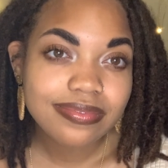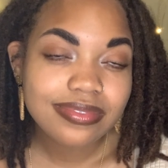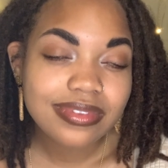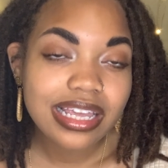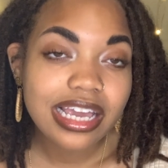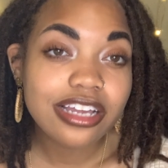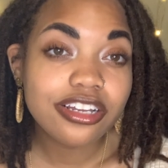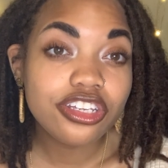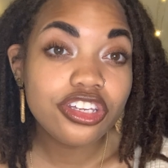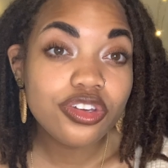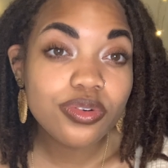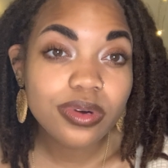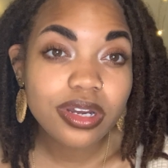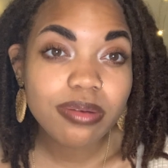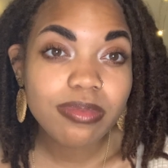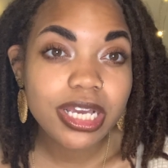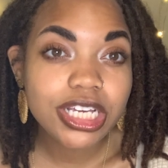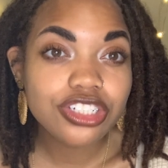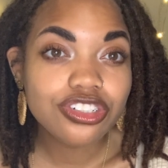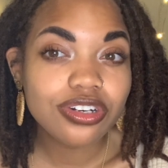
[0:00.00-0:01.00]
and you want to
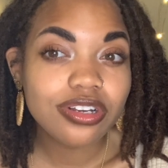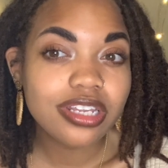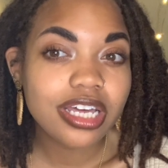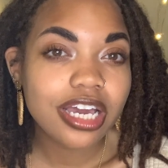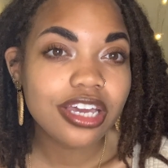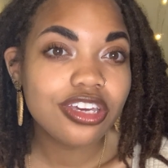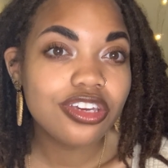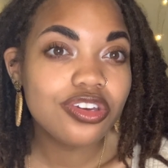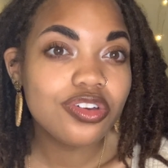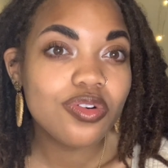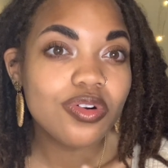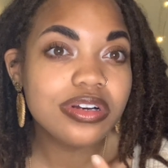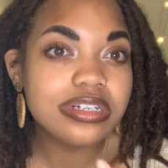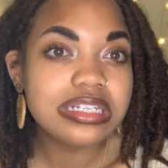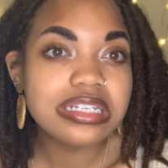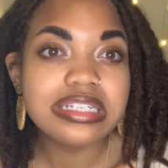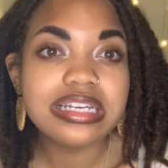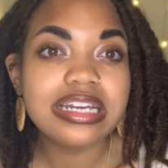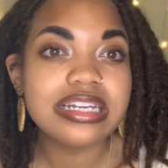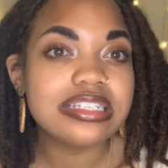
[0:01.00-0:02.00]
make sure that yours
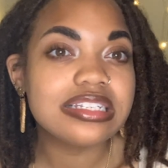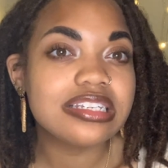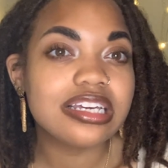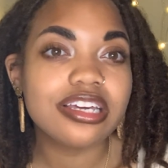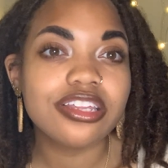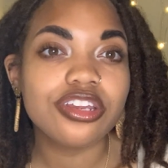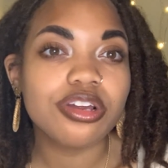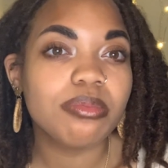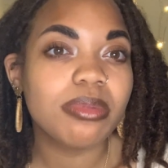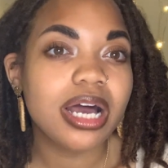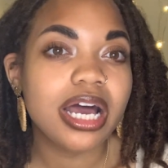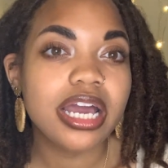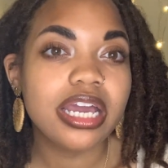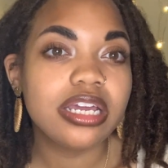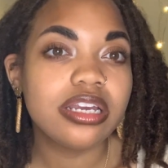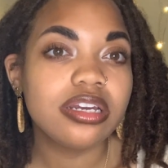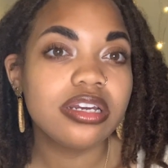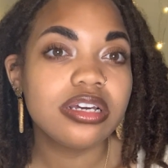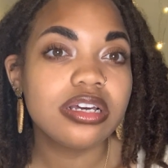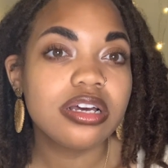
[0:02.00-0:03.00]
is going to stick in their
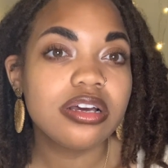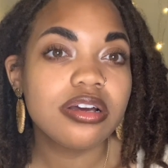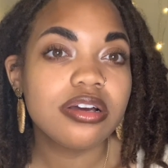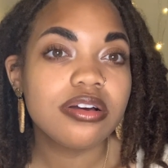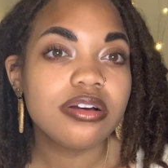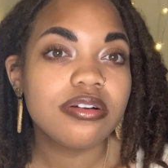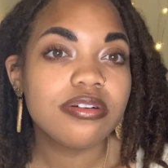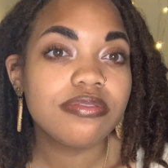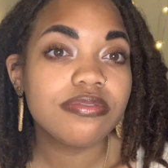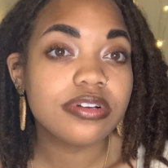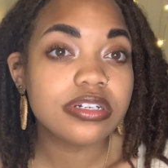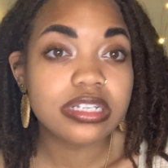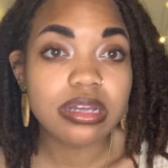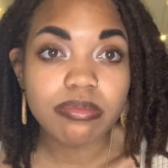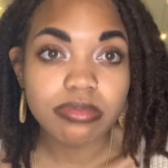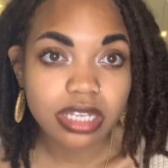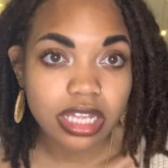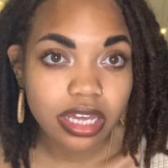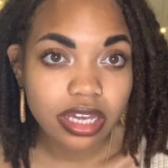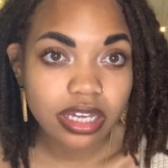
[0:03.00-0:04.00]
mind for
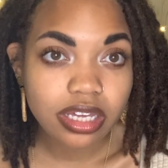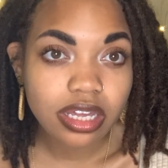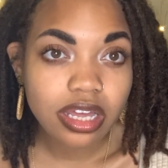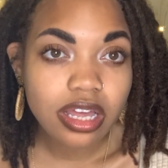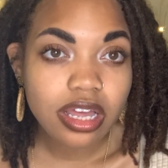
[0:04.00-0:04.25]
something,